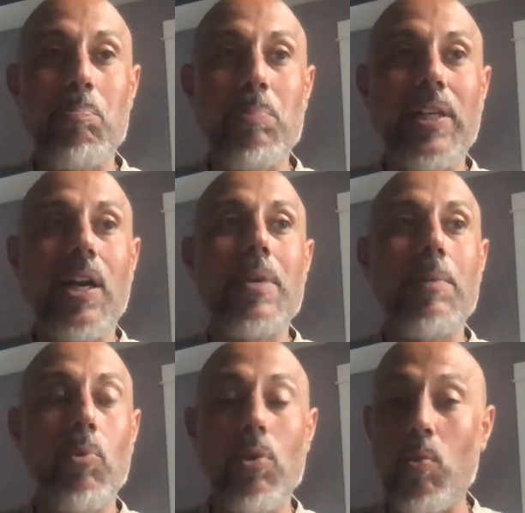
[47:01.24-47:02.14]
becoming
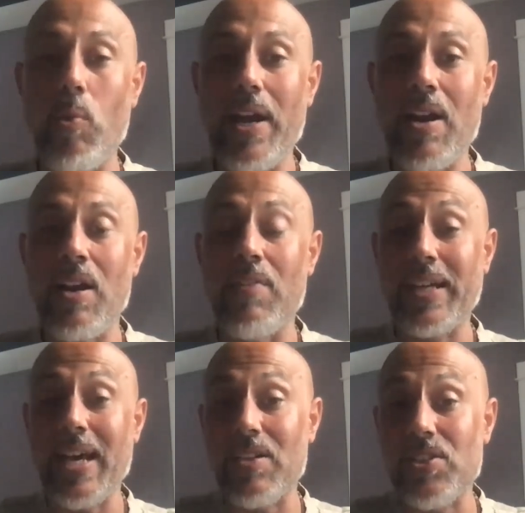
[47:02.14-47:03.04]
more aware of the
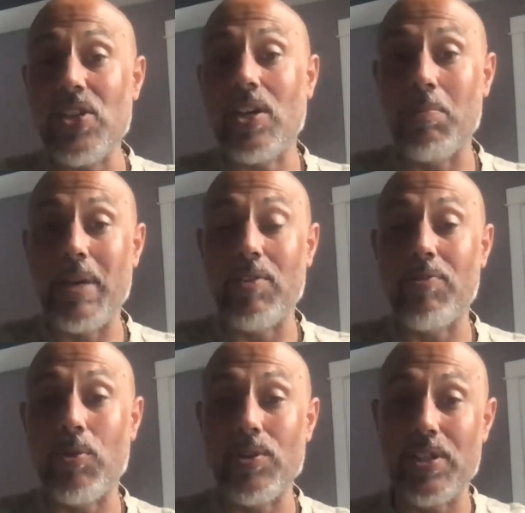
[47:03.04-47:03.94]
kind of subtle
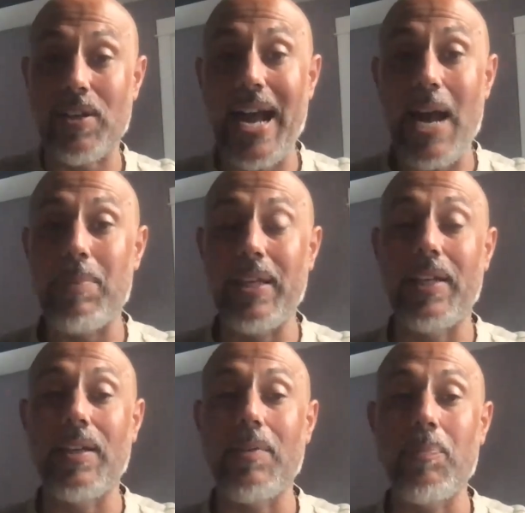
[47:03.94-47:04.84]
metaphors that are
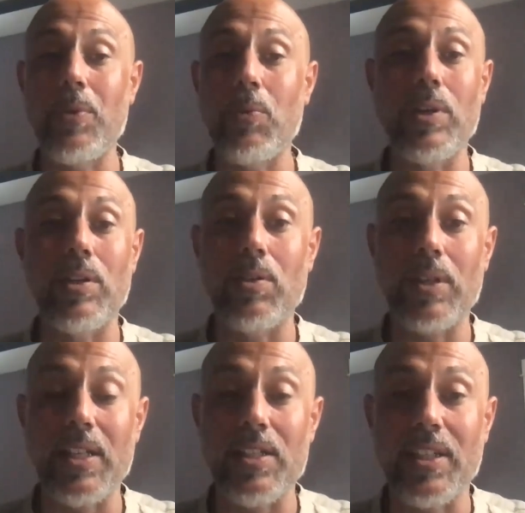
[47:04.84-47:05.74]
happening
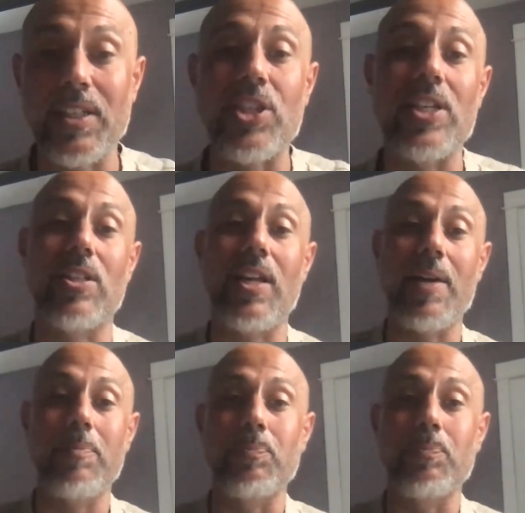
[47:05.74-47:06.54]
can change a lot.